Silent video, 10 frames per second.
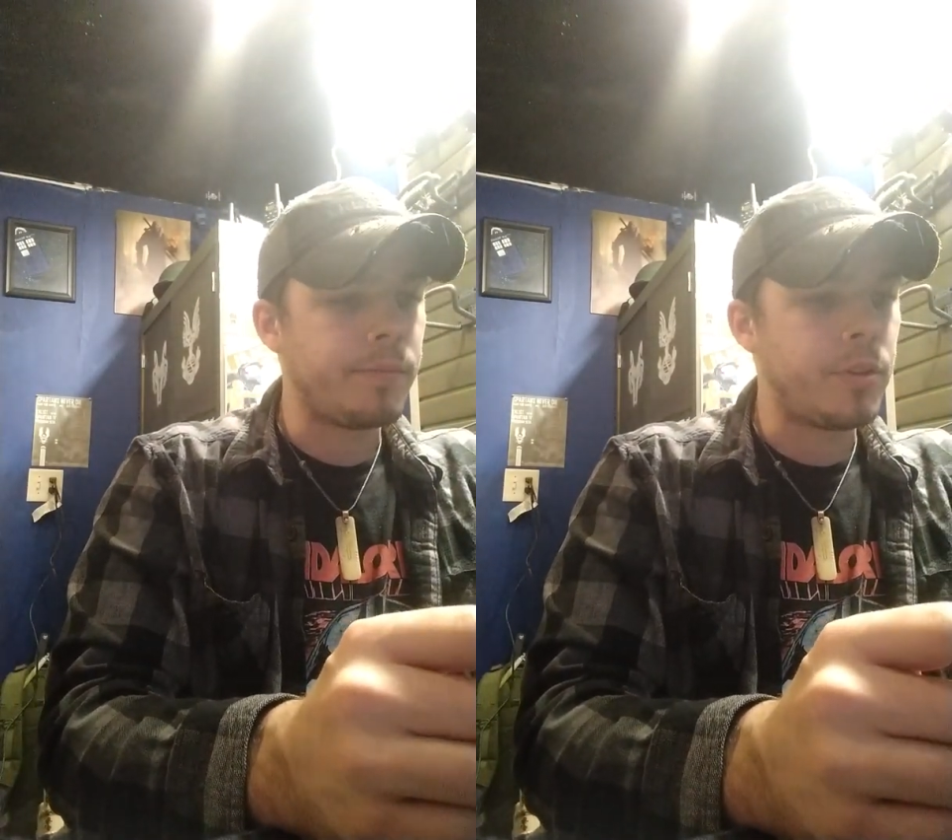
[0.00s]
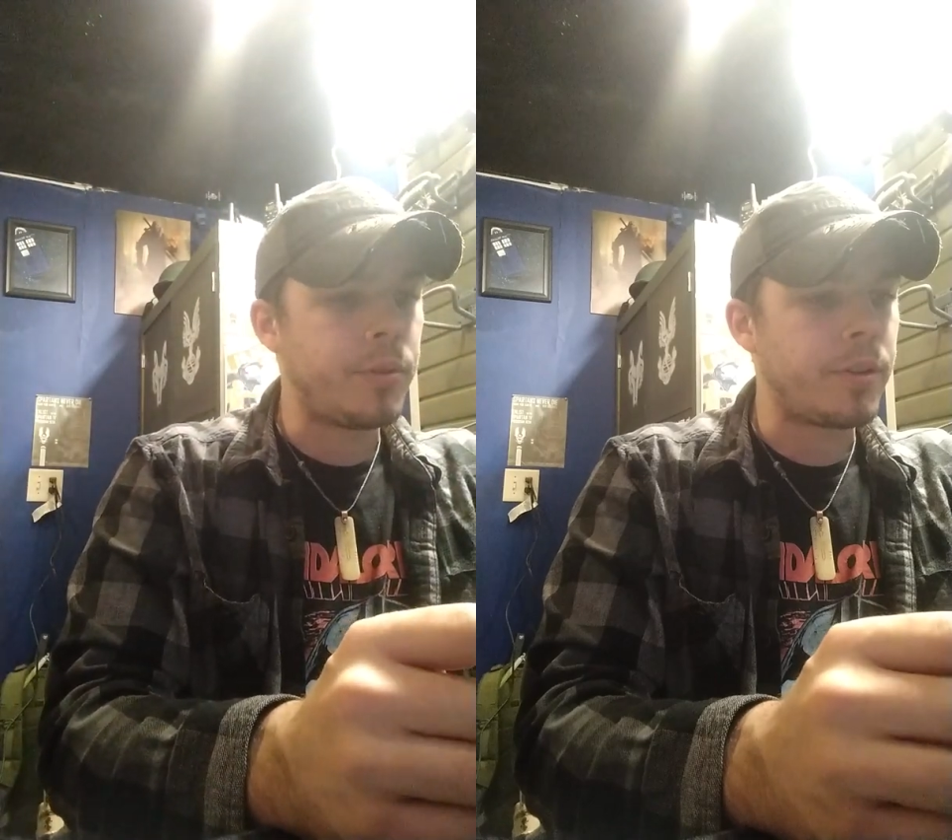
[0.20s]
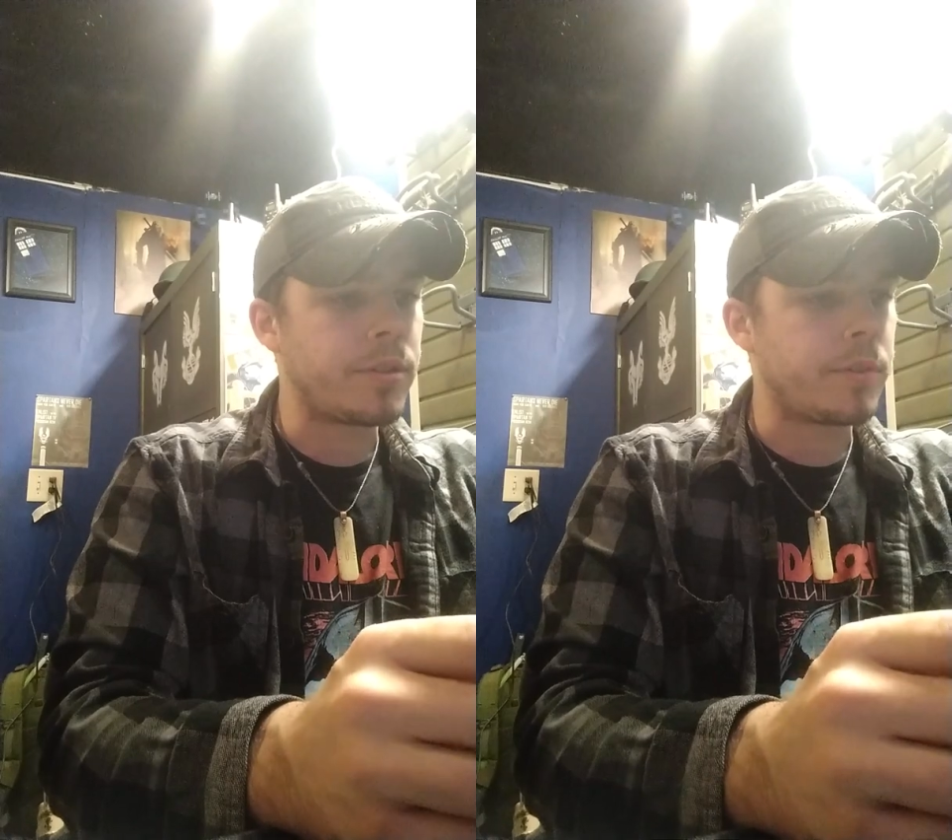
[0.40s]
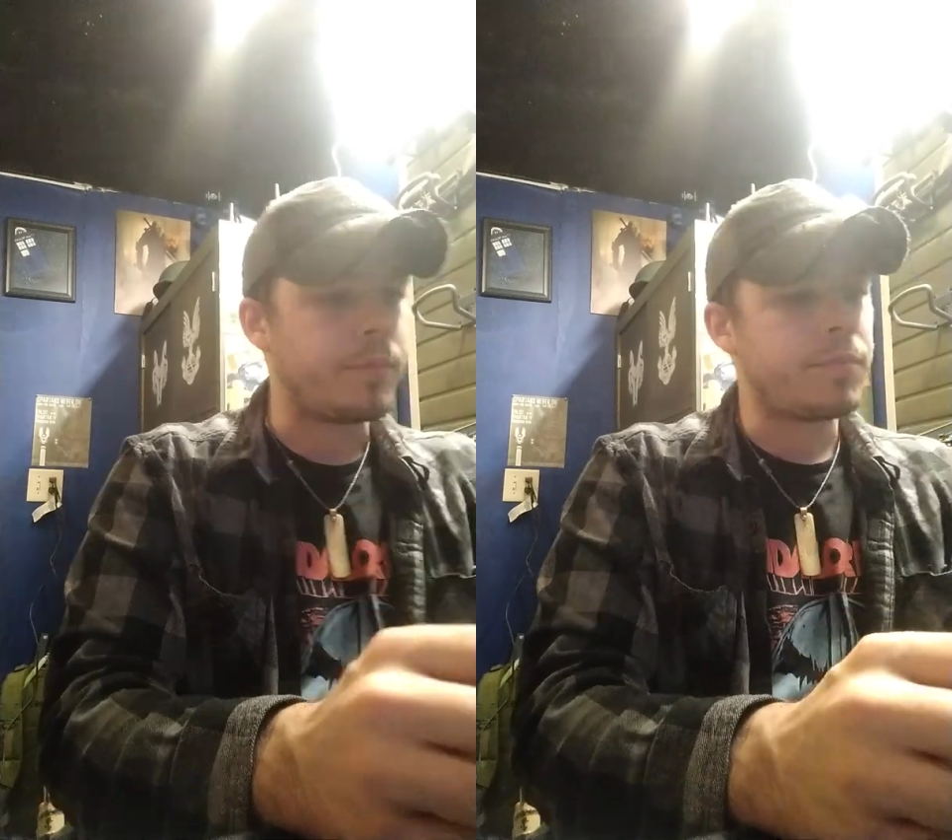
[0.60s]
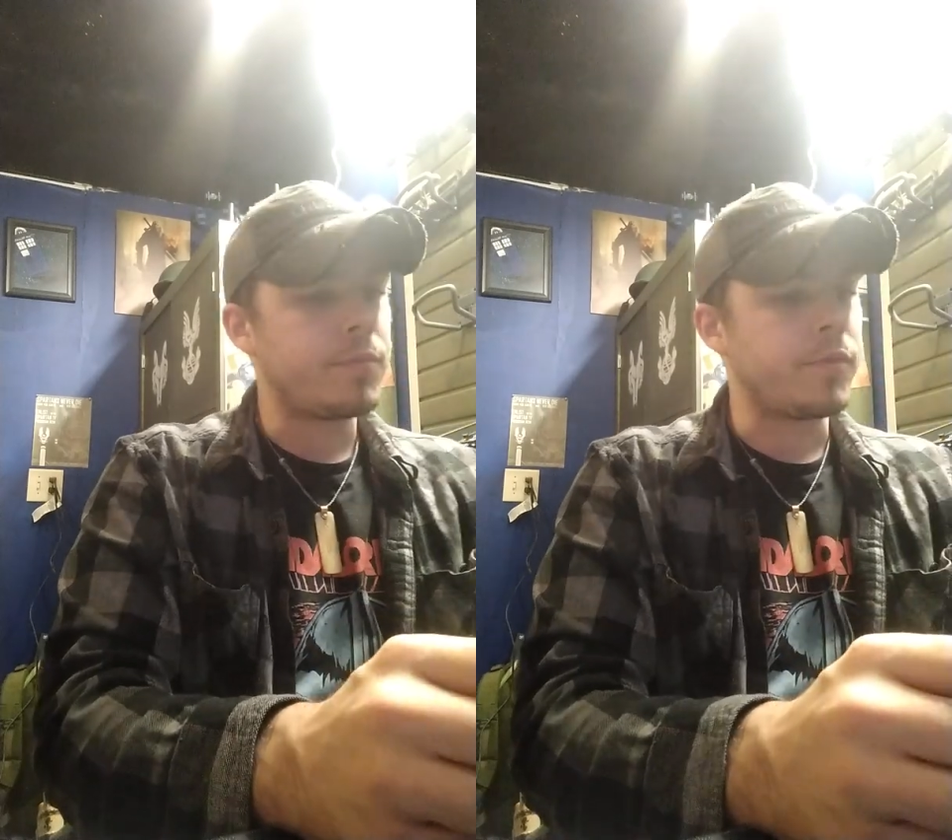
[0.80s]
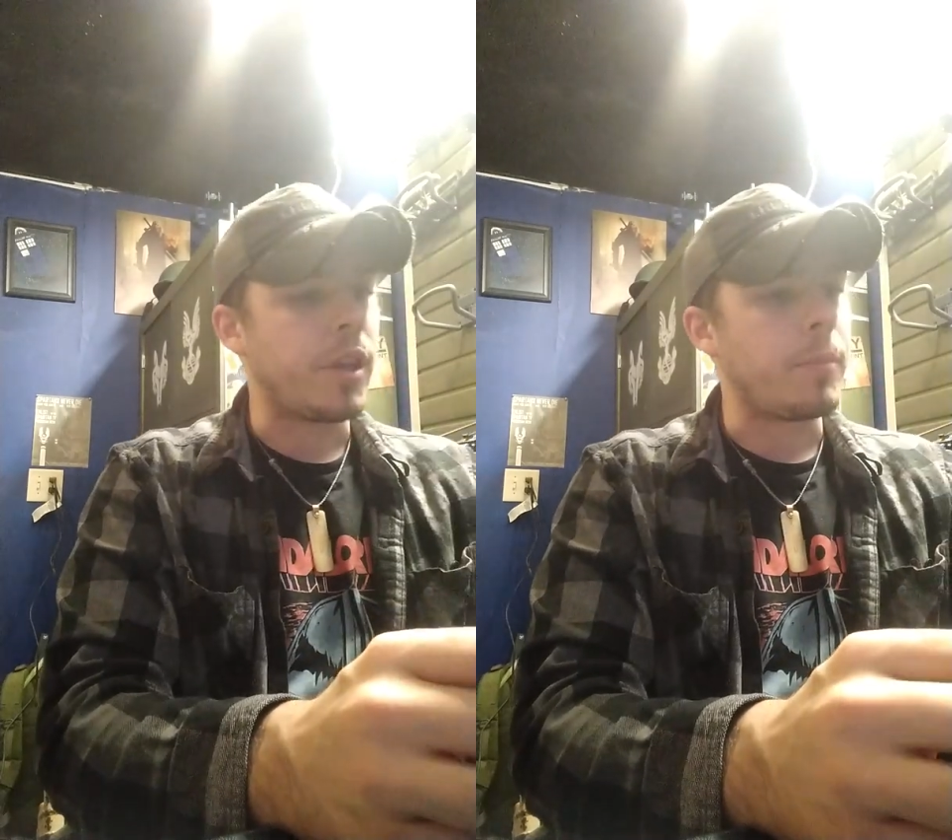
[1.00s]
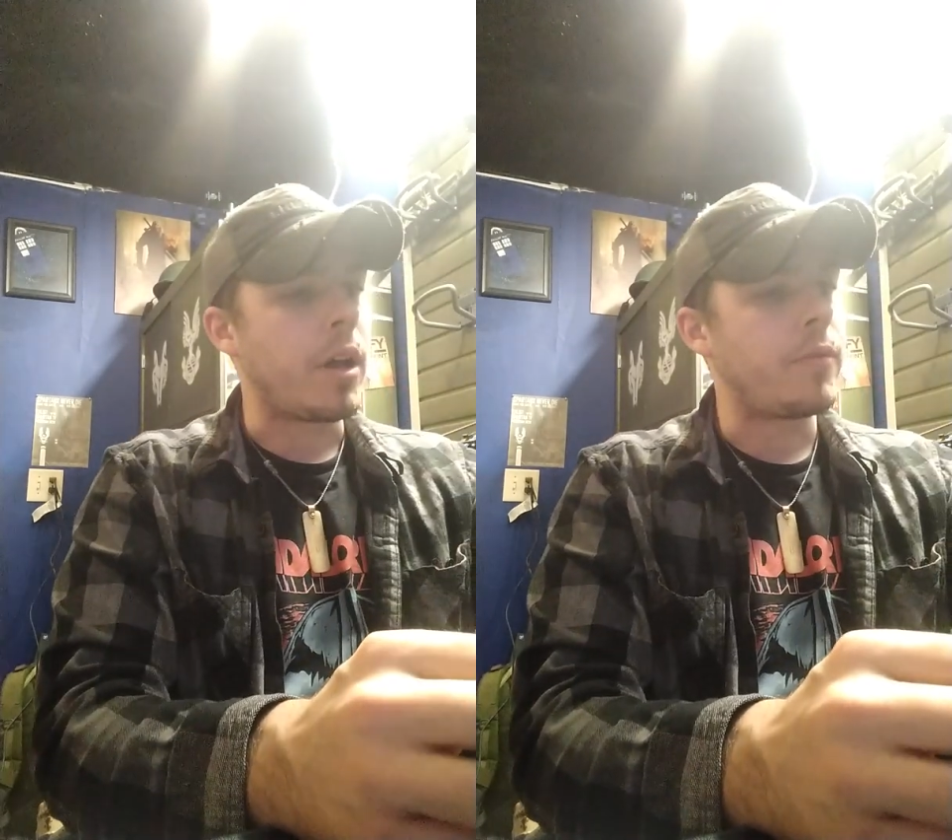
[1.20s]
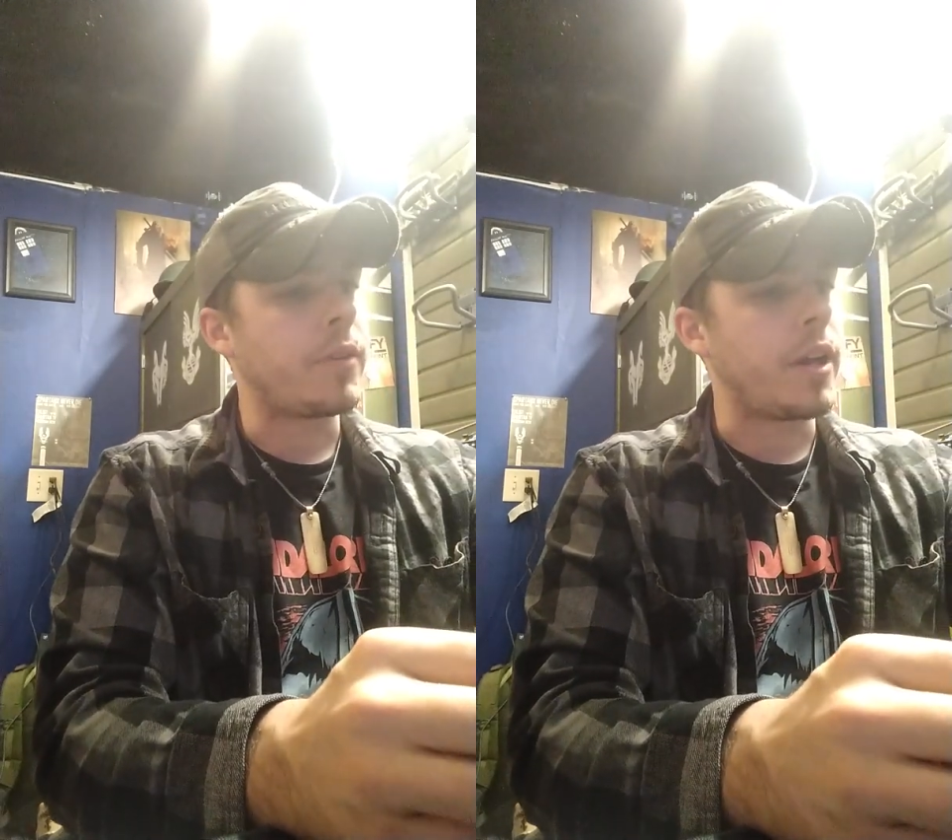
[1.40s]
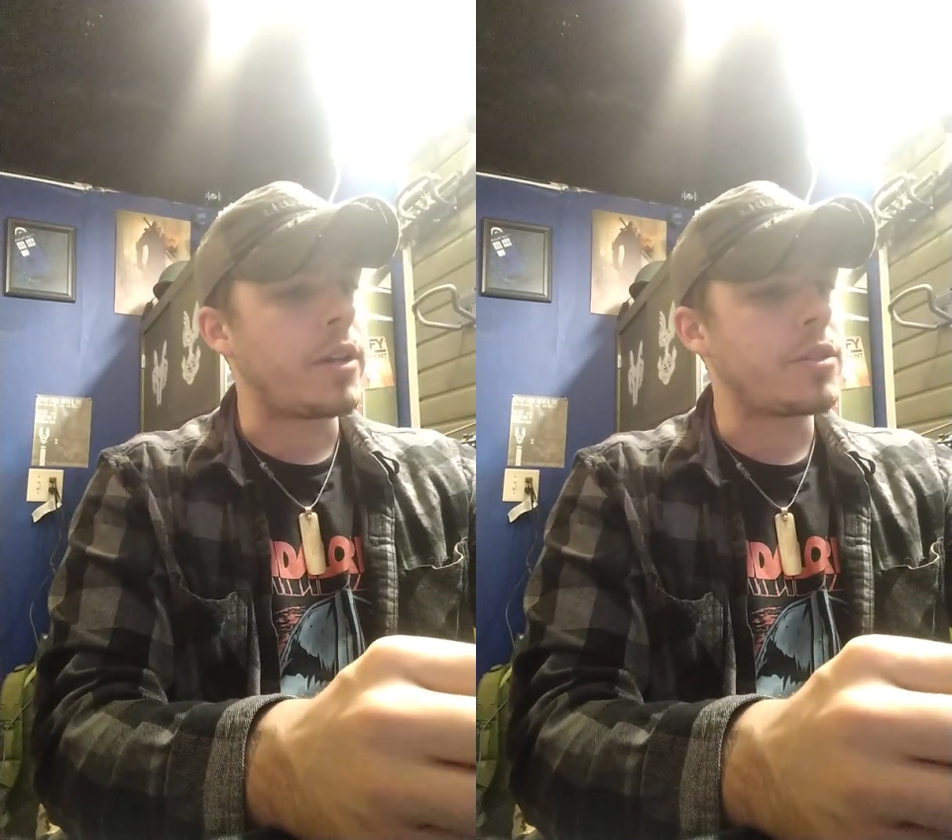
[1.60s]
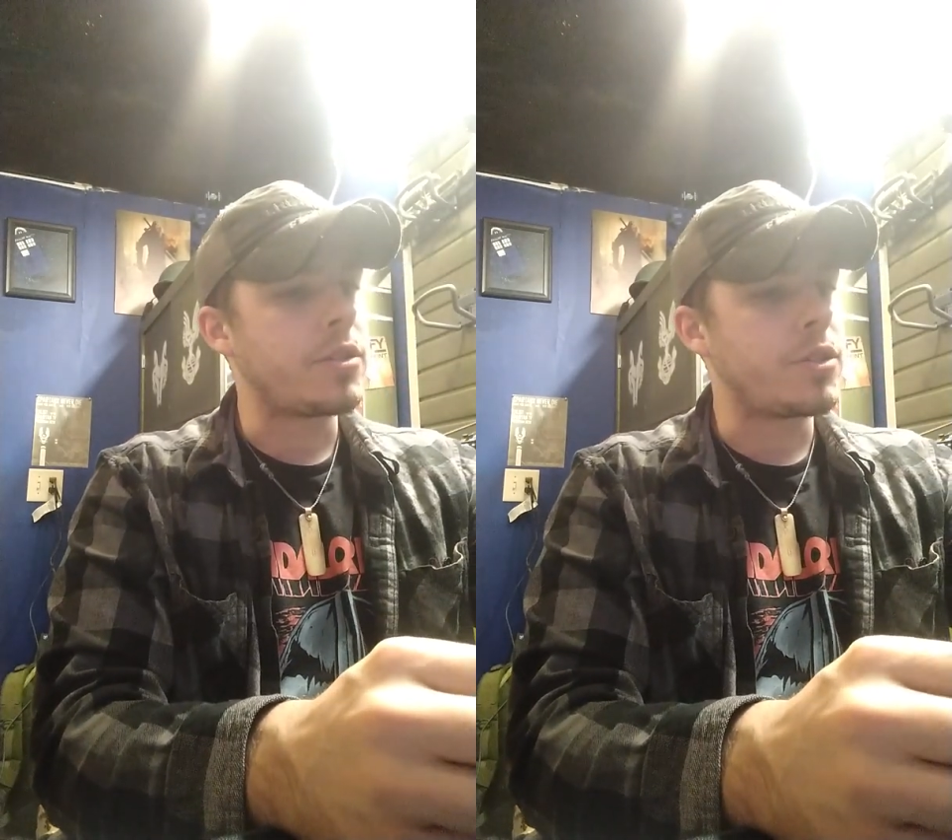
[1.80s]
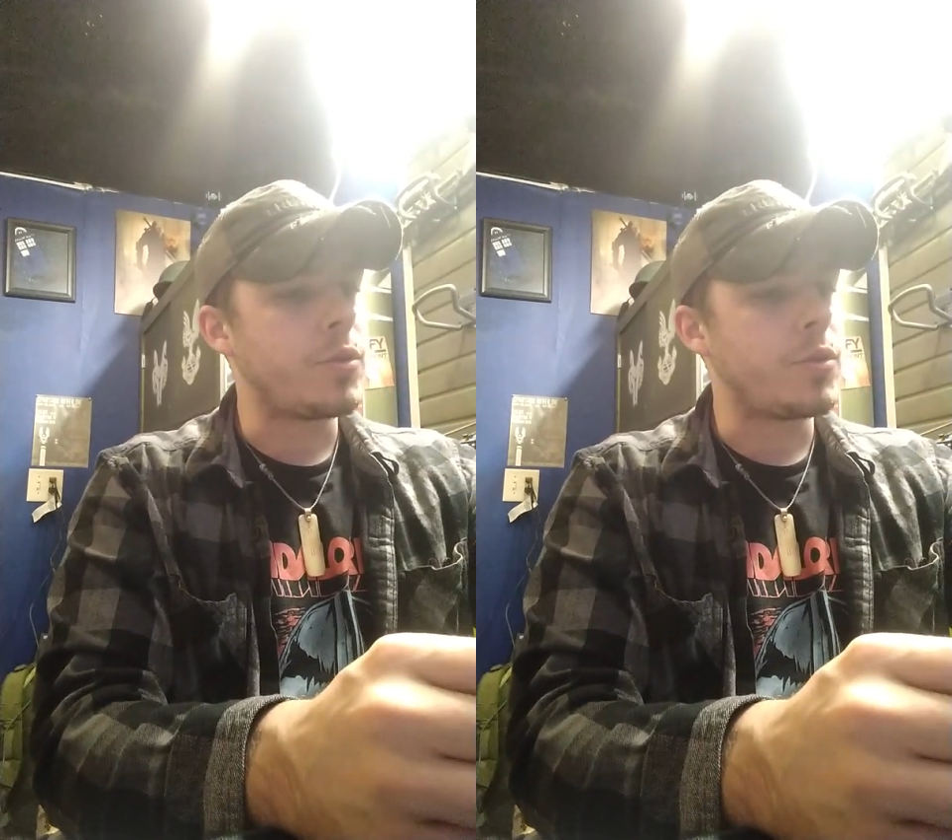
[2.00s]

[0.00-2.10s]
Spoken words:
doing some slight modifications